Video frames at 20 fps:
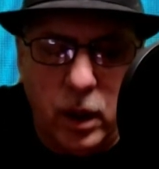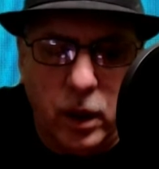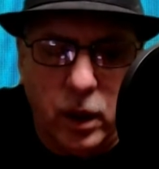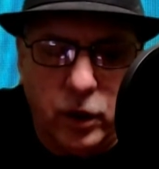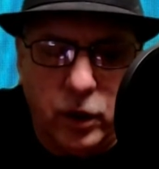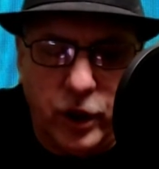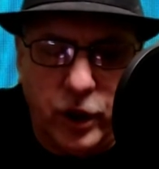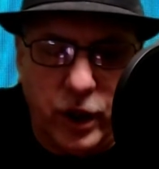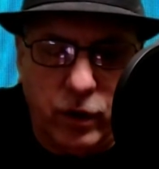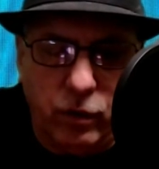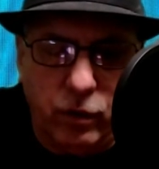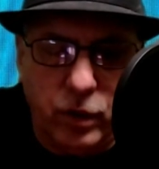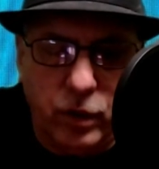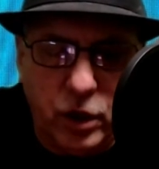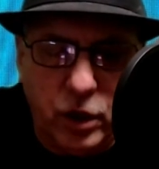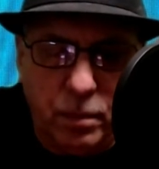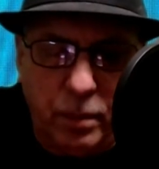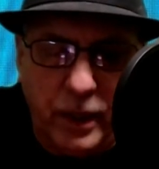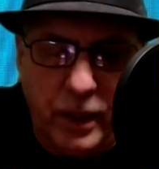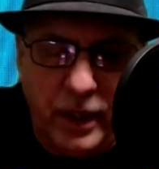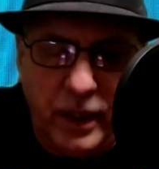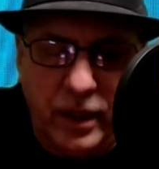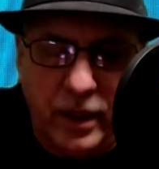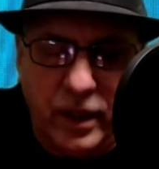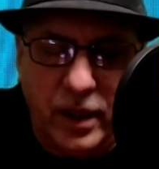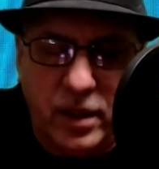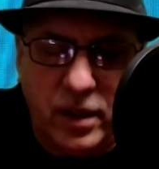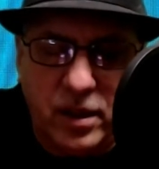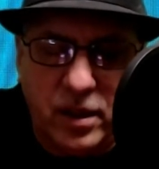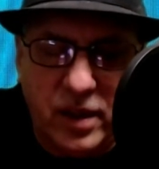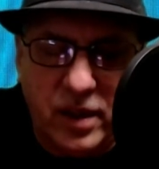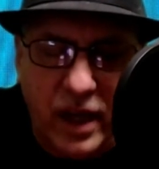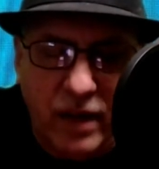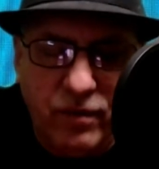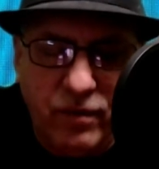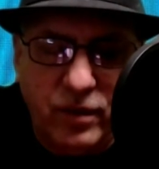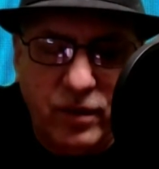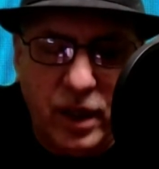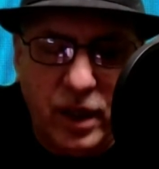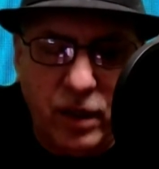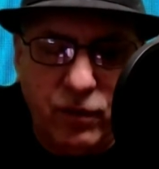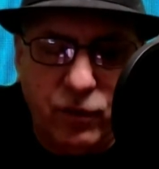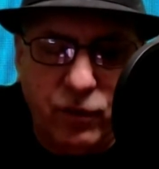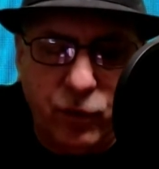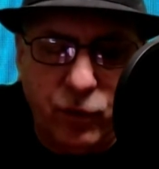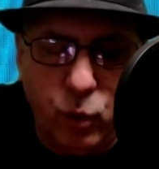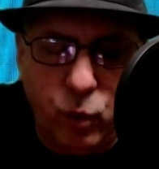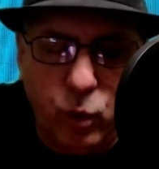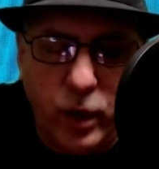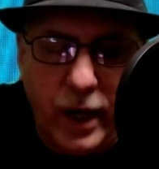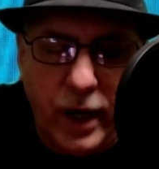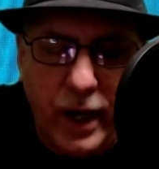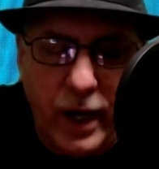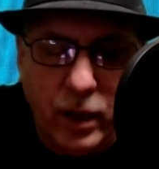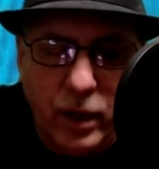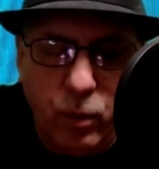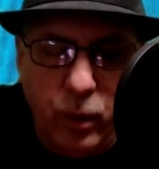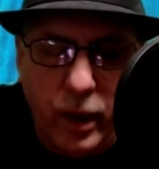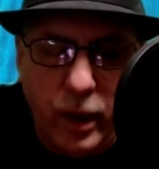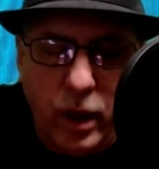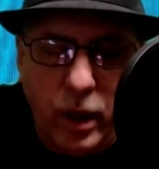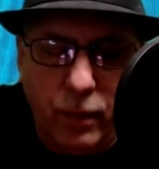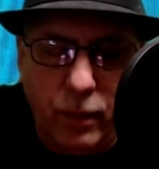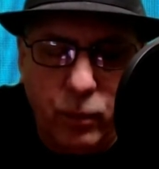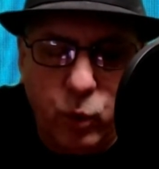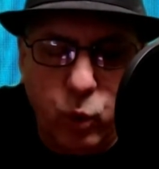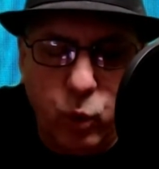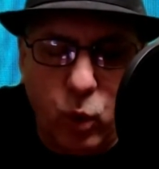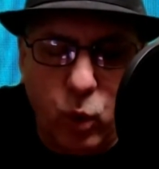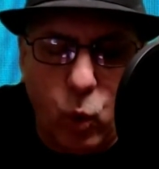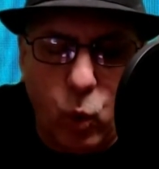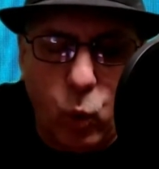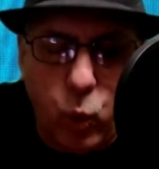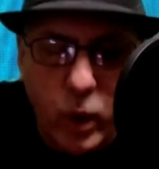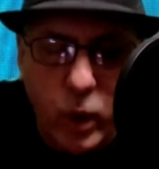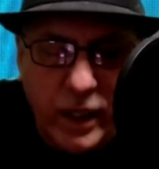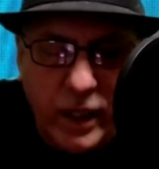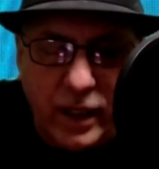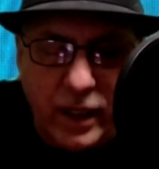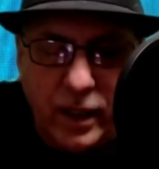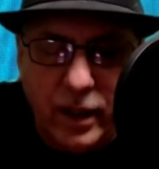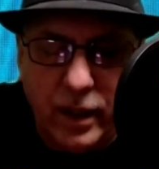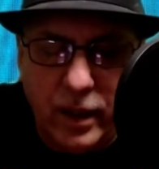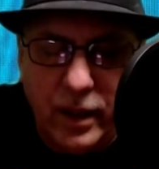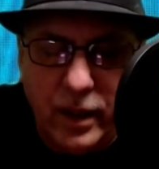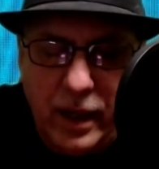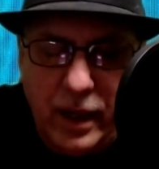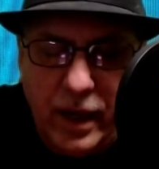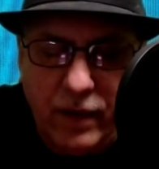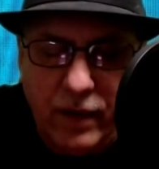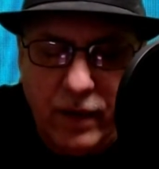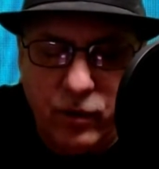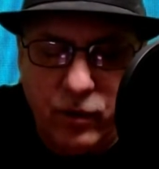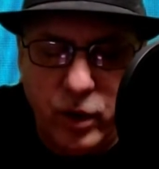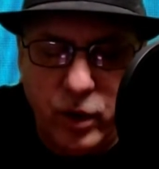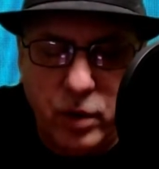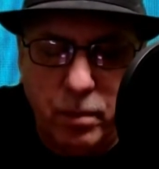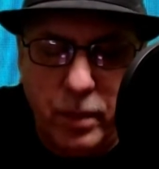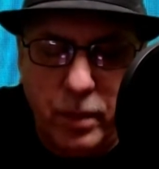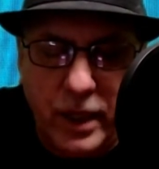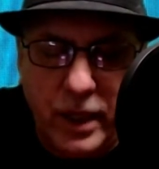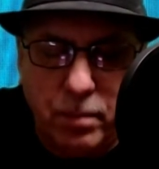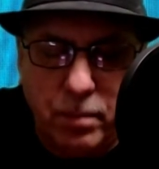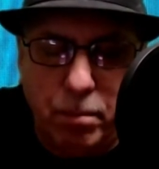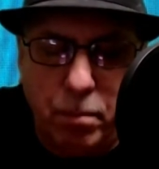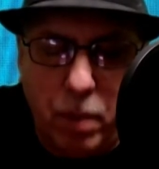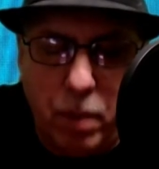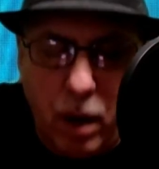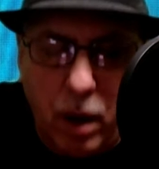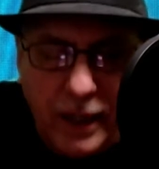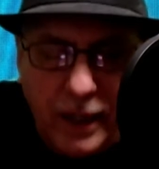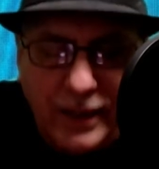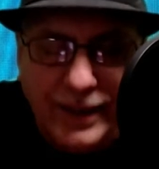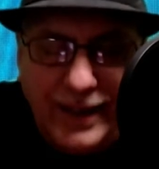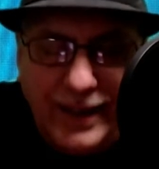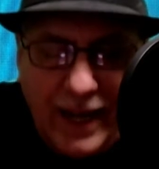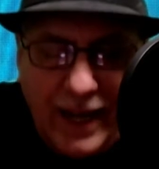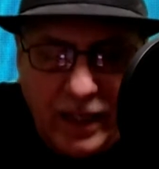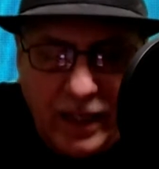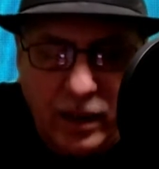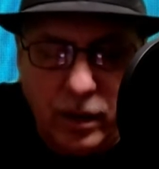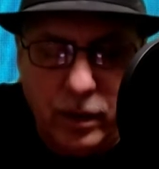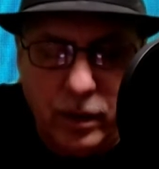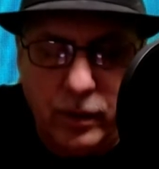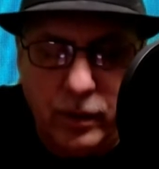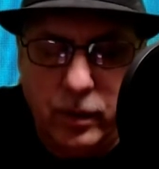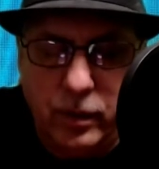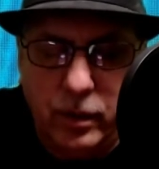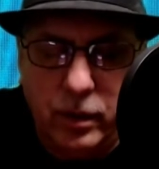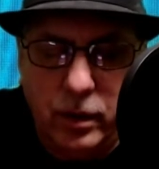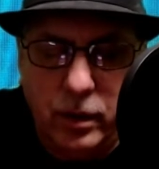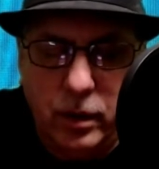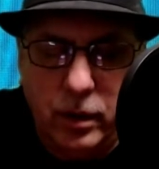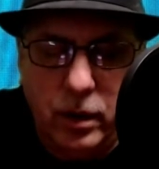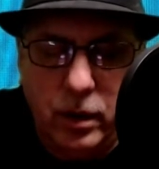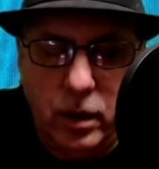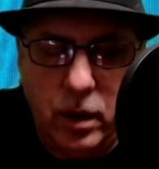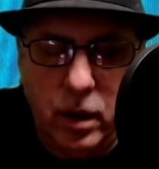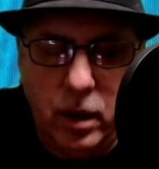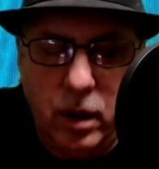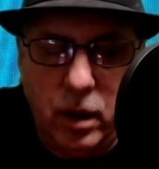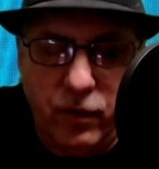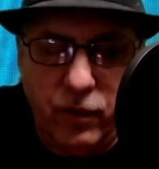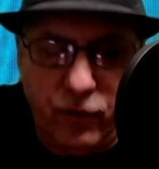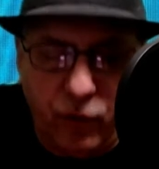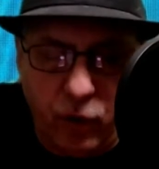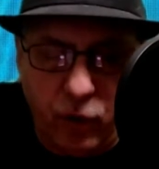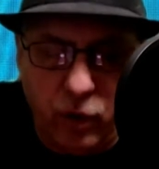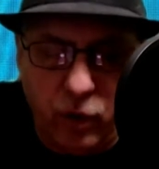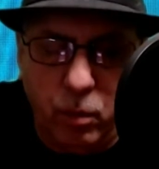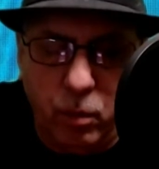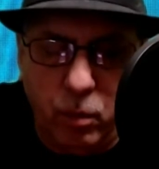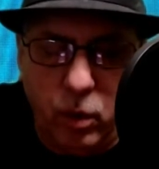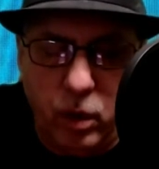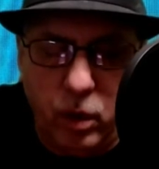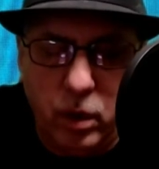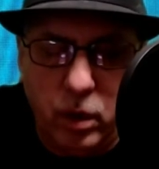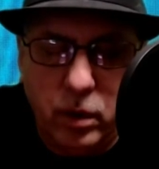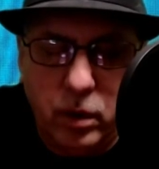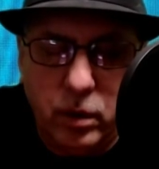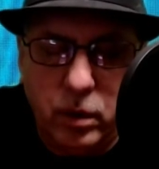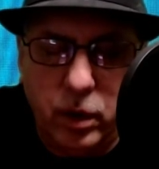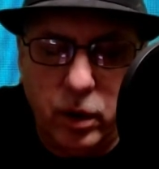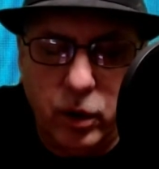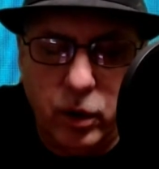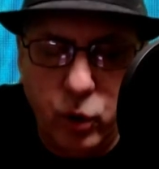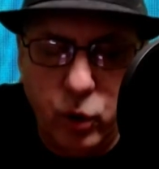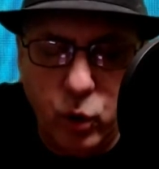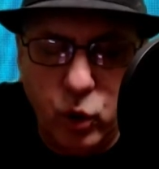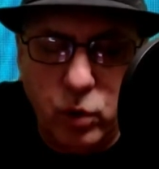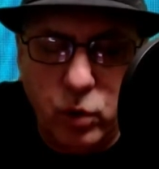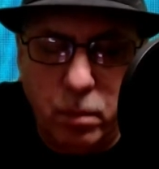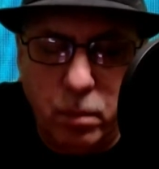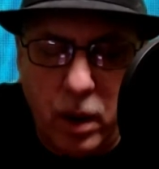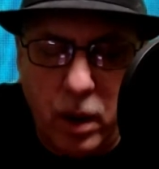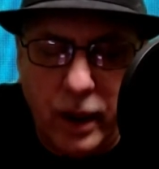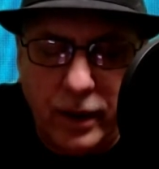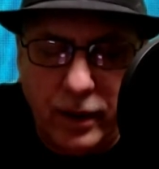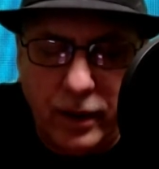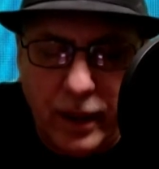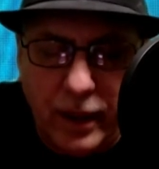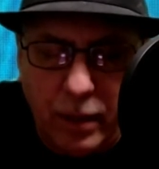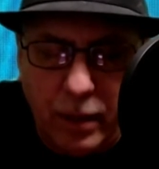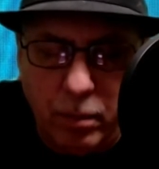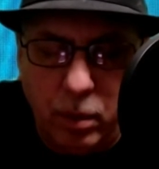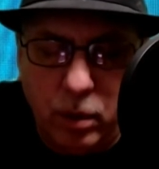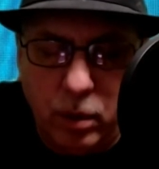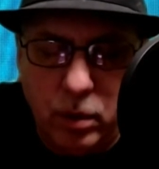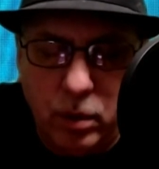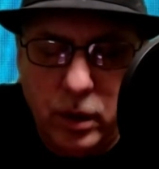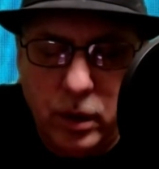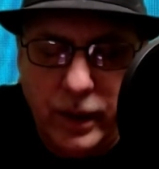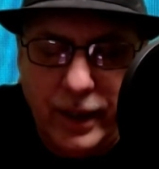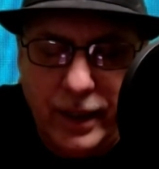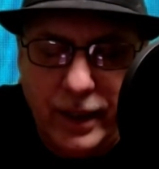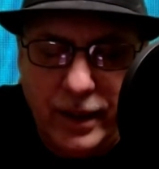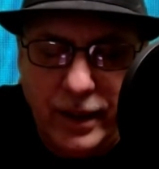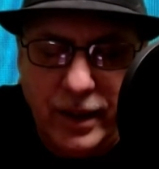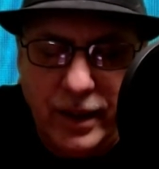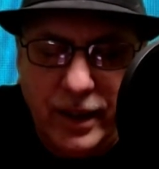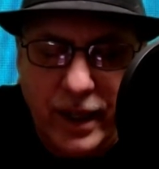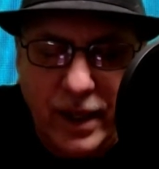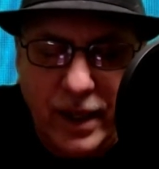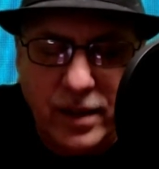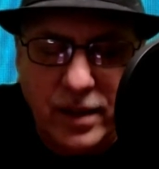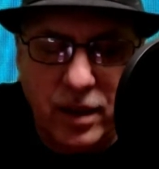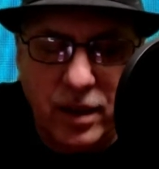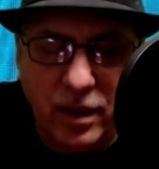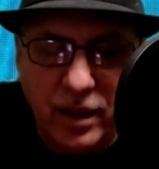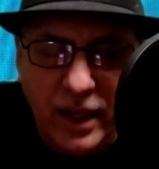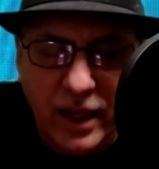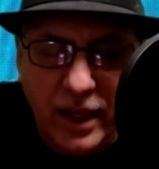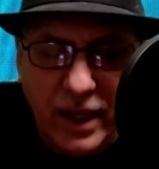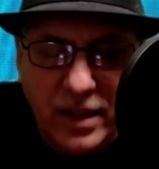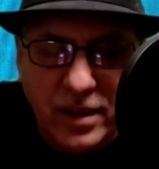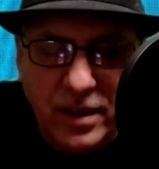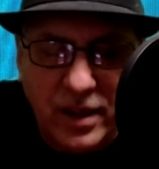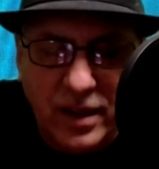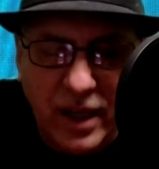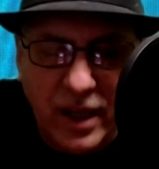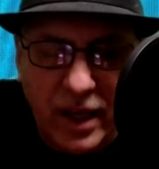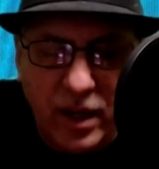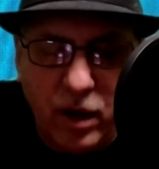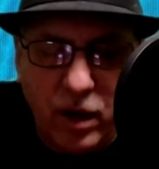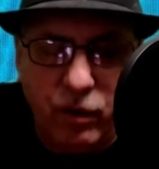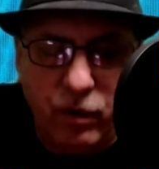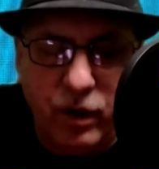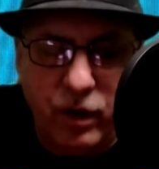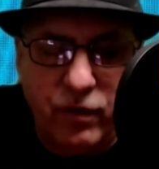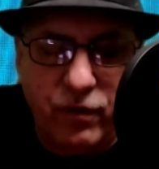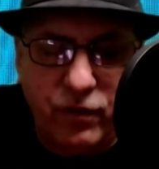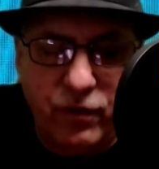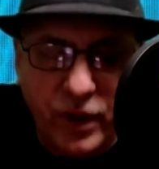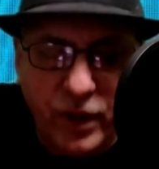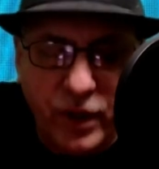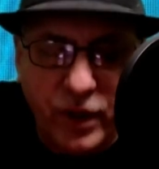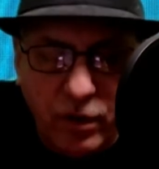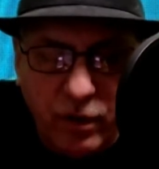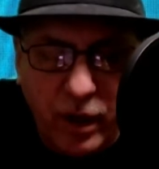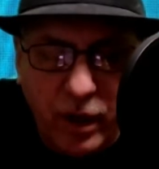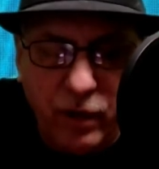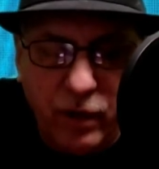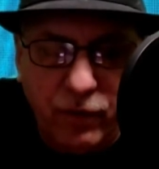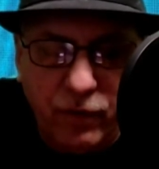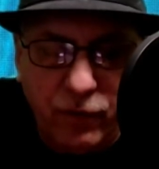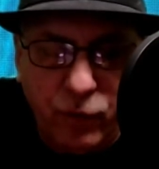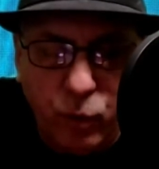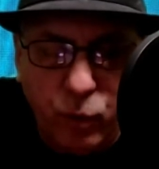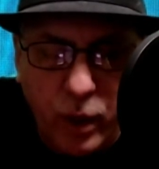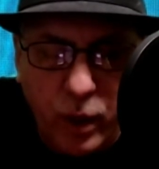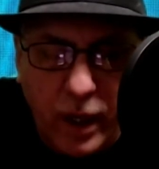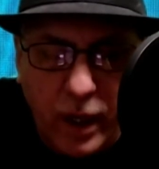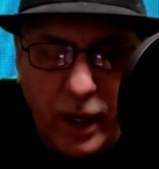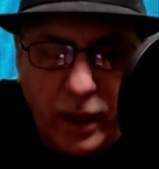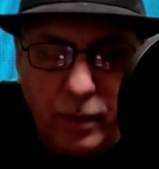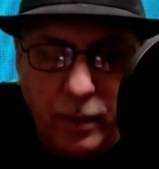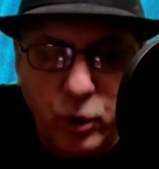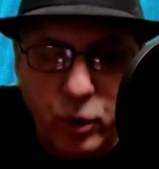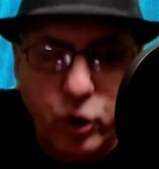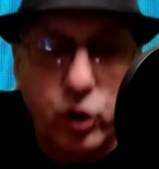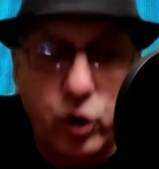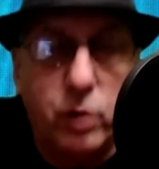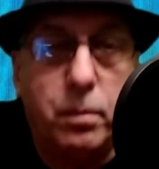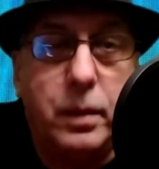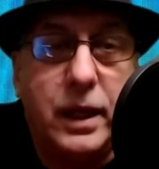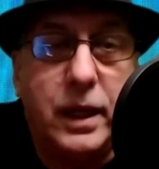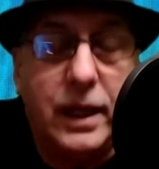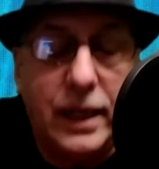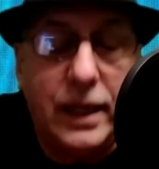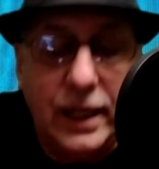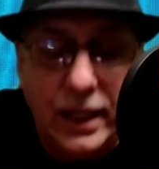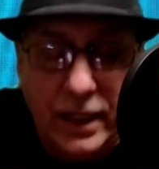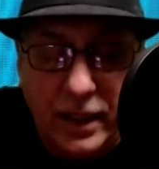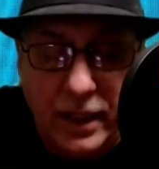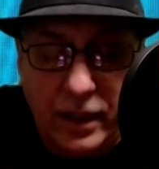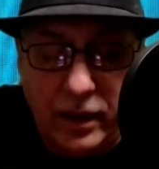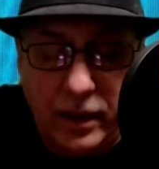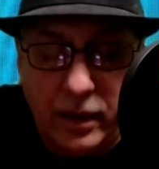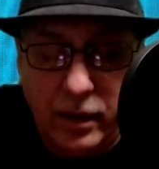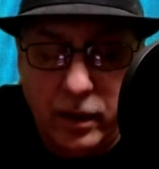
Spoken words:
Generally speaking, it's safe to eat food anywhere up to a week after its best by date. Furthermore, the use by label indicates the last day a refrigerated food item should be eaten.